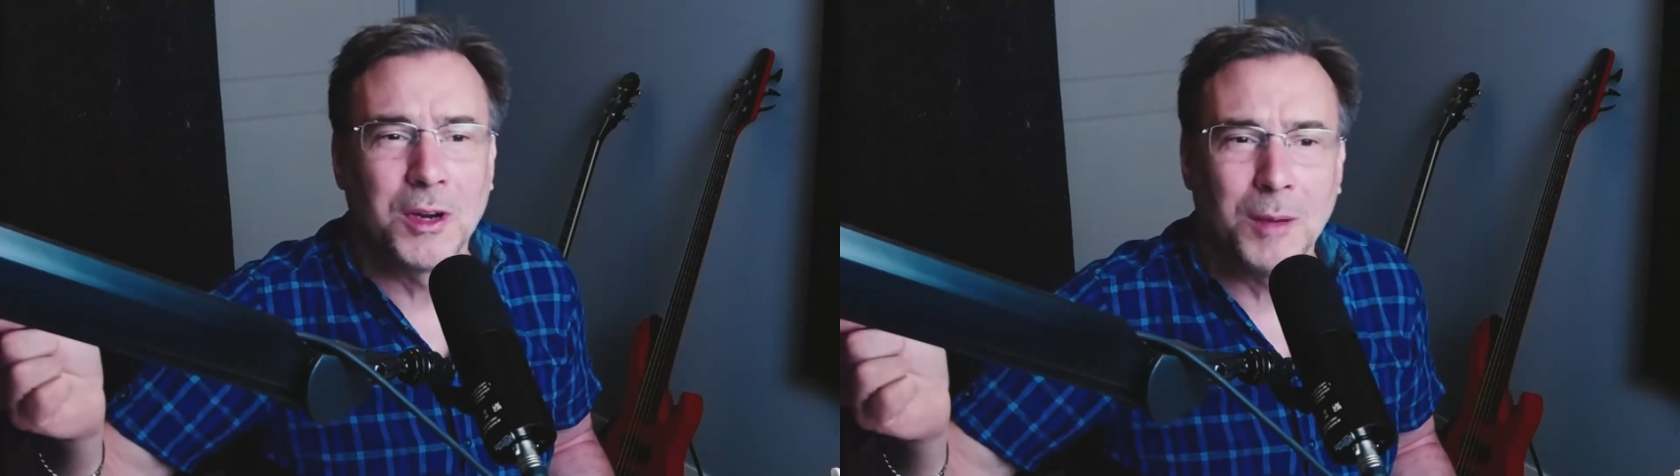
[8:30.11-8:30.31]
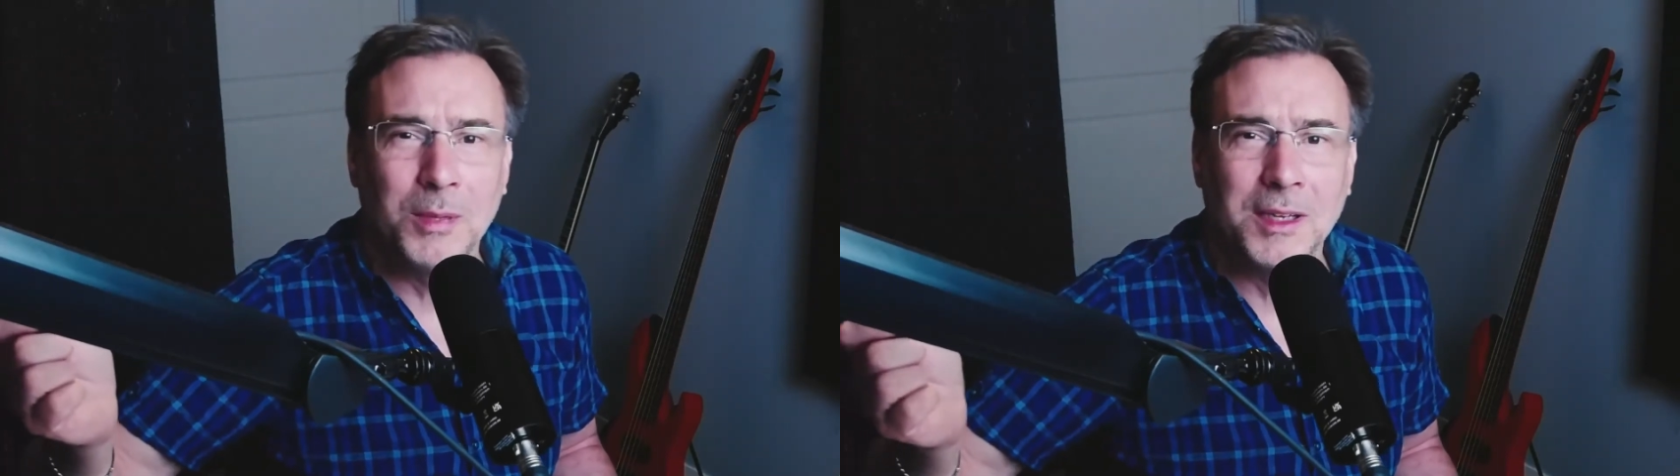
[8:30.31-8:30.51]

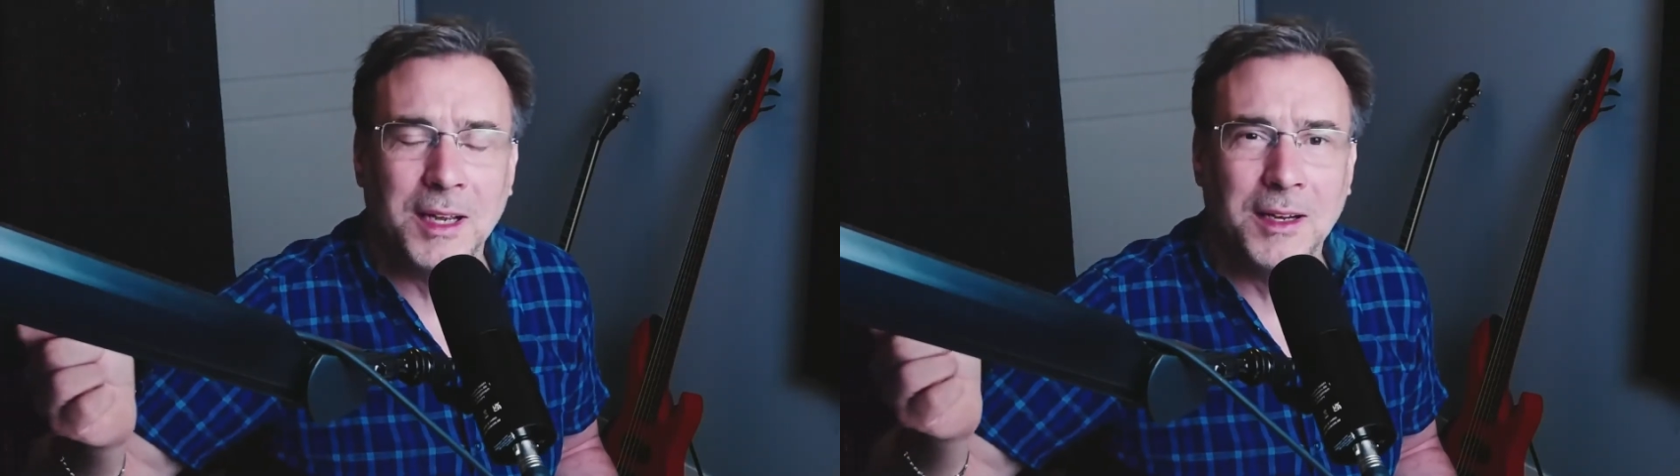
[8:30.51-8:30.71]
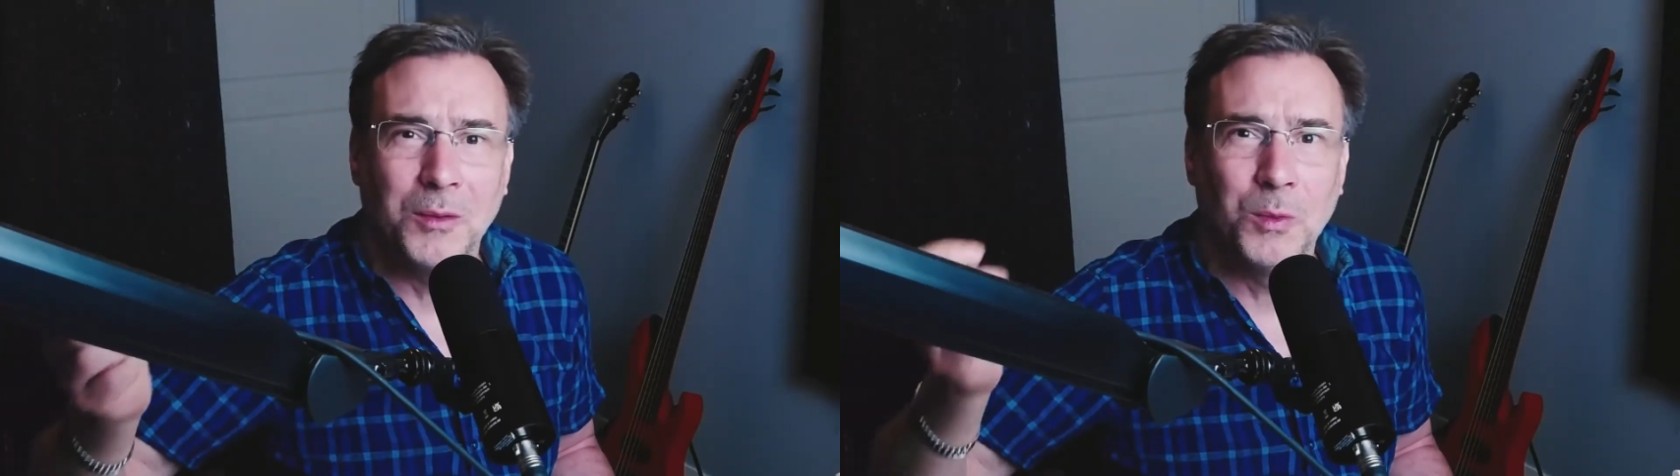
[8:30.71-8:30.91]

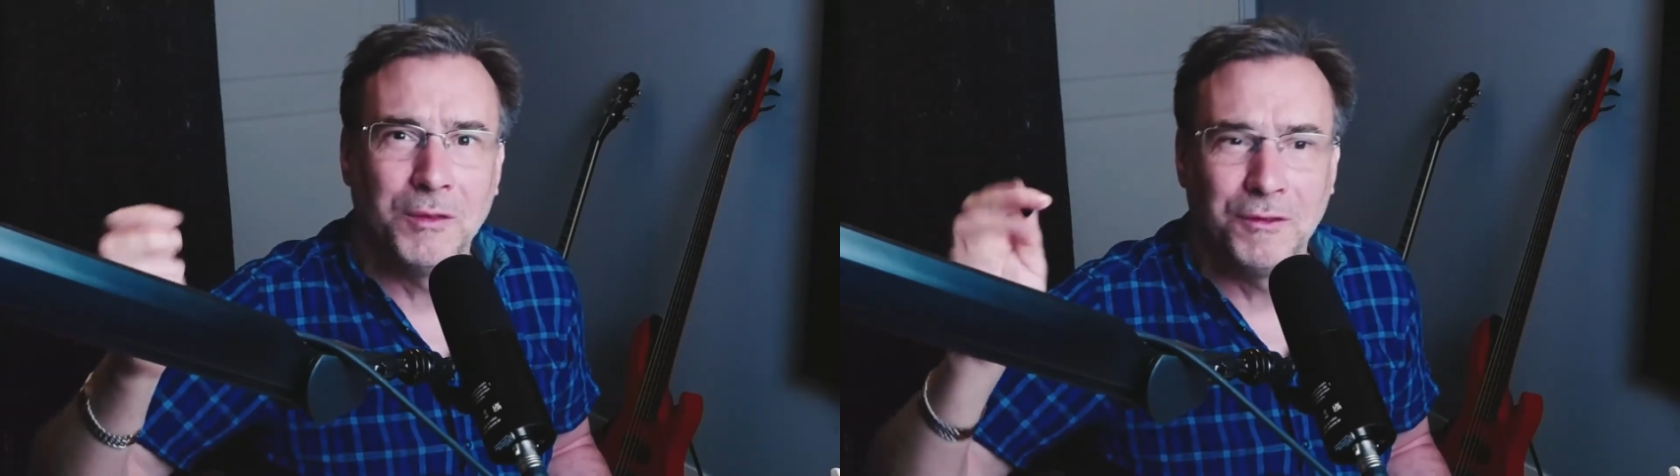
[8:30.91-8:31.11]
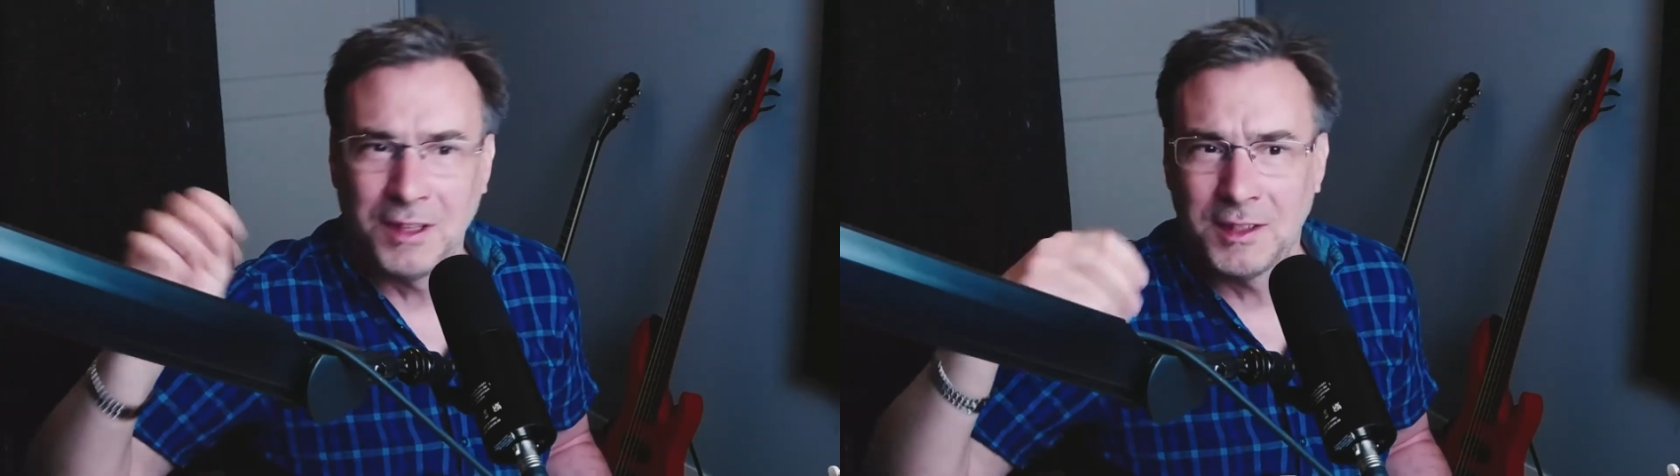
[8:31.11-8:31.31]
complicated
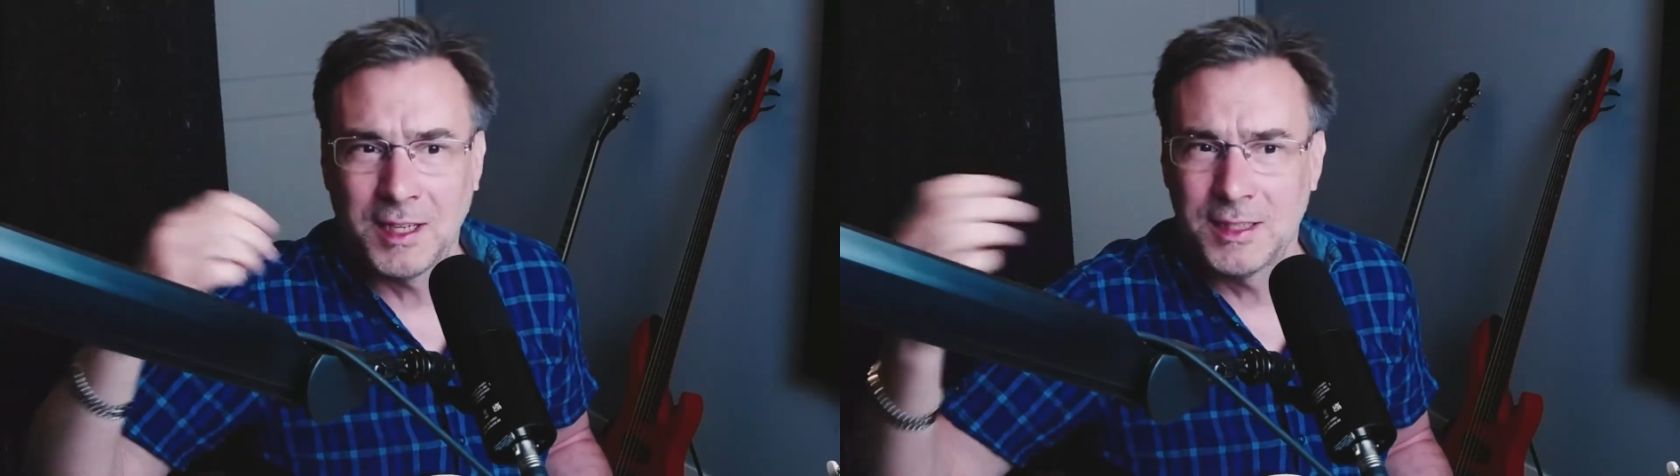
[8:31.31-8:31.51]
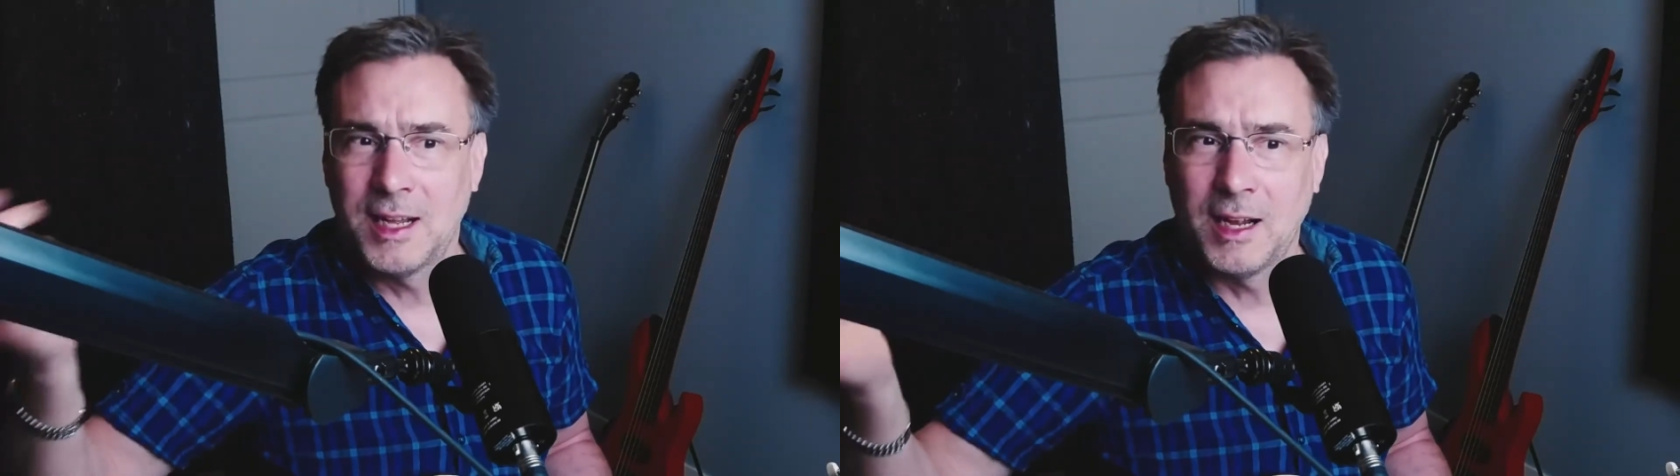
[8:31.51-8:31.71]
when Phil
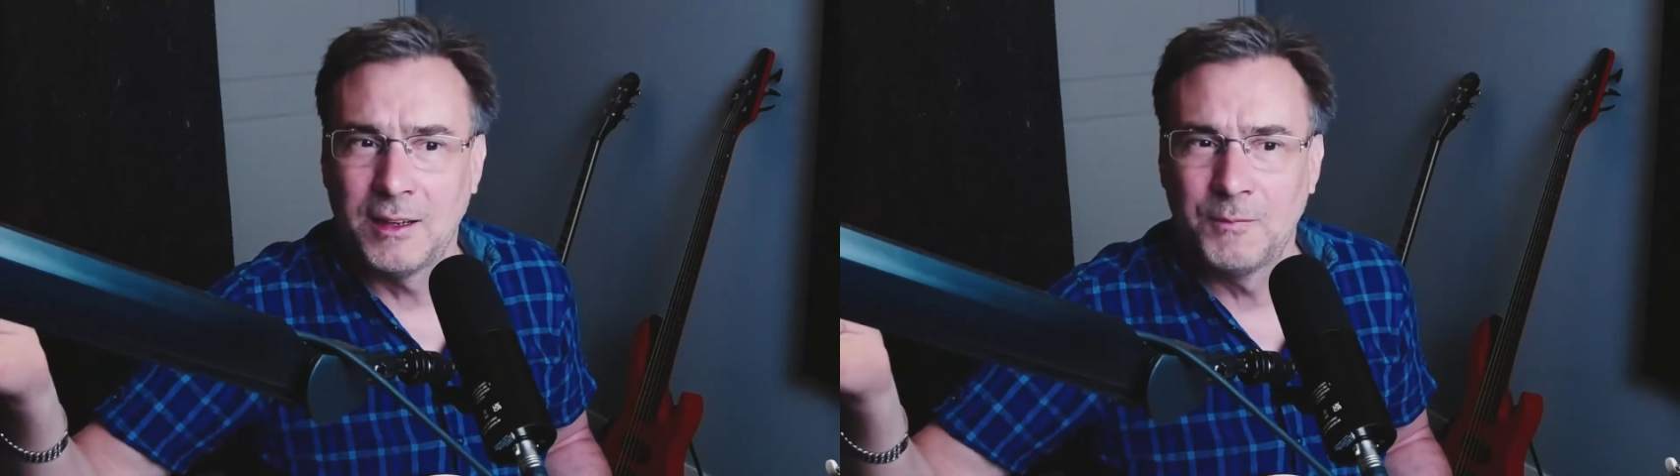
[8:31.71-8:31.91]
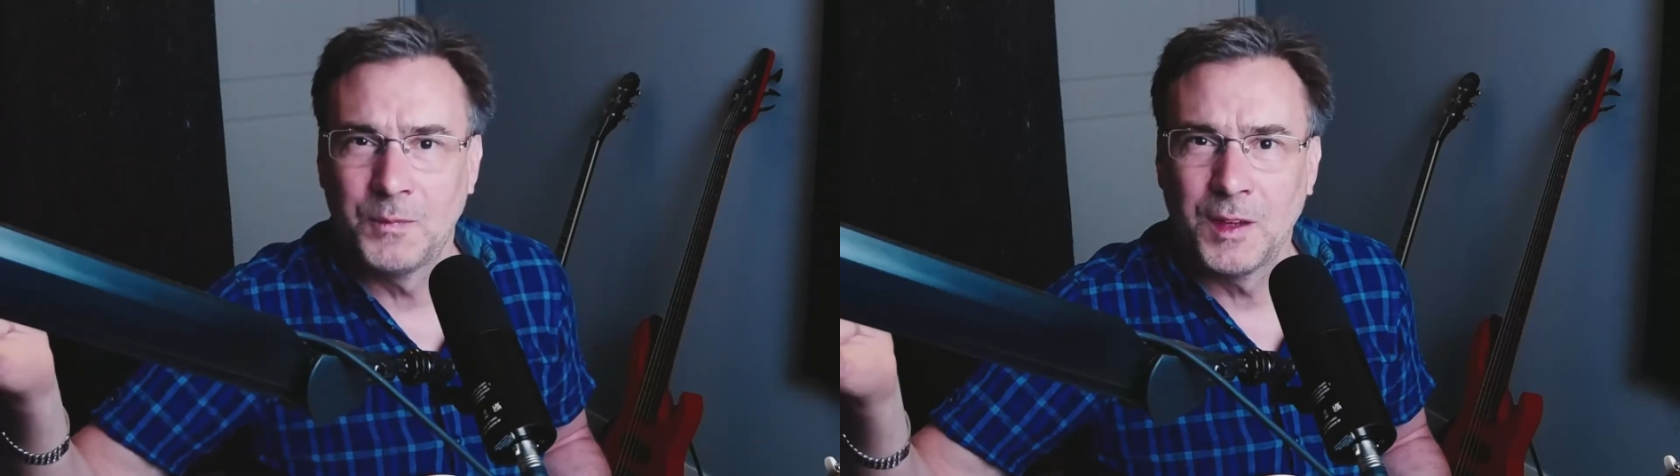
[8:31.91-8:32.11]
does that.